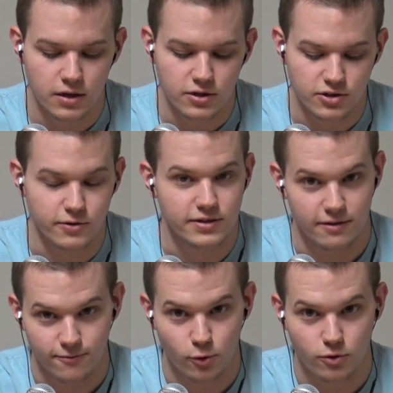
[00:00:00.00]
so it's a
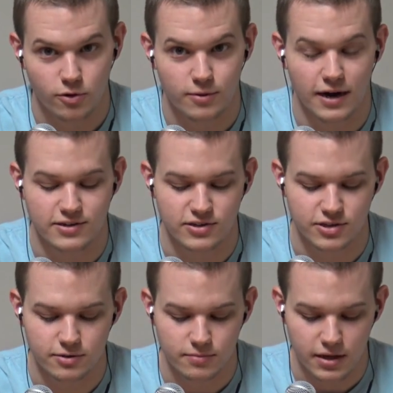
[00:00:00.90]
4-core
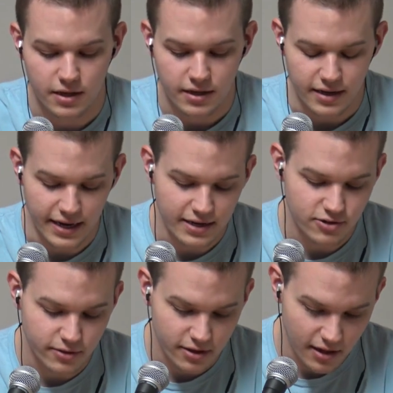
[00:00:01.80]
processor. It is
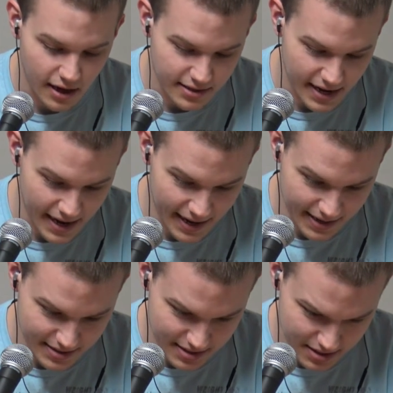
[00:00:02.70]
only clocked
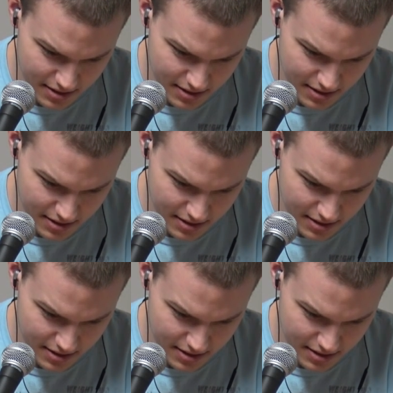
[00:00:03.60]
at